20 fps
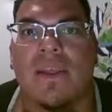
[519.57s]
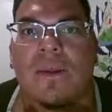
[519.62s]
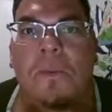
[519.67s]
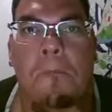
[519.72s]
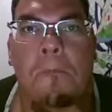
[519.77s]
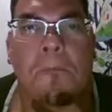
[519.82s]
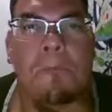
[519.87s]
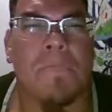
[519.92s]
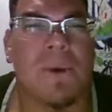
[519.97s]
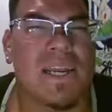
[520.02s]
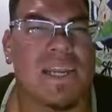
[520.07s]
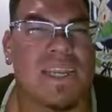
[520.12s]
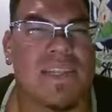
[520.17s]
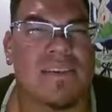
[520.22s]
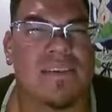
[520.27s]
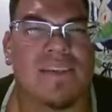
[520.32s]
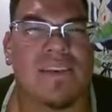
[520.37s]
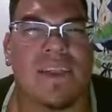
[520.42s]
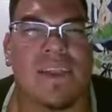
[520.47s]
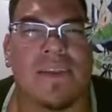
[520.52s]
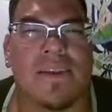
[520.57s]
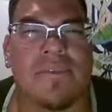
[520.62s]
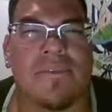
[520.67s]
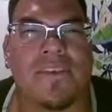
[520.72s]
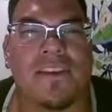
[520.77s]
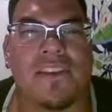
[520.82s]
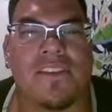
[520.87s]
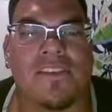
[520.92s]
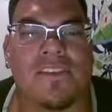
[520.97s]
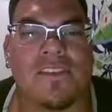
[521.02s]
money is kind of
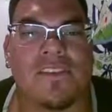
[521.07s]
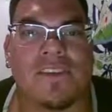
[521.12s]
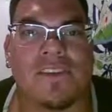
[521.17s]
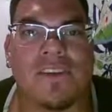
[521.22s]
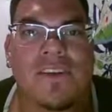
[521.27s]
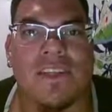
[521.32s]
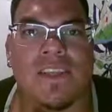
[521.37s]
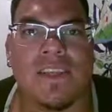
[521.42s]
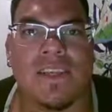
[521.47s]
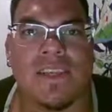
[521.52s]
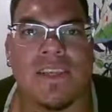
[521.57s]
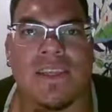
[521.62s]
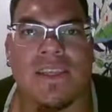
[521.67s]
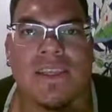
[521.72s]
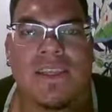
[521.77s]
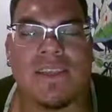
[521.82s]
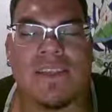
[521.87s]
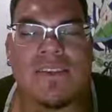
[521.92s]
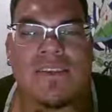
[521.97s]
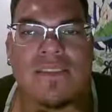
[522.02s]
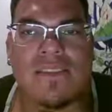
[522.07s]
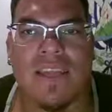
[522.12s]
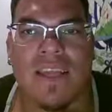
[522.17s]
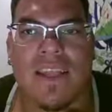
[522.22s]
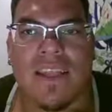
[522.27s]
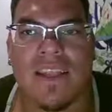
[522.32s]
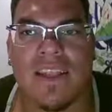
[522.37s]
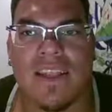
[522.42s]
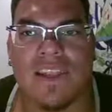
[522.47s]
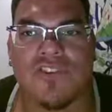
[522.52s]
uncertain and things of
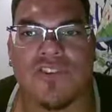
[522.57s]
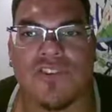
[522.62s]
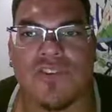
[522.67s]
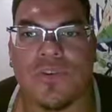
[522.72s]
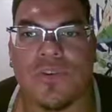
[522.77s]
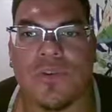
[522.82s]
that nature.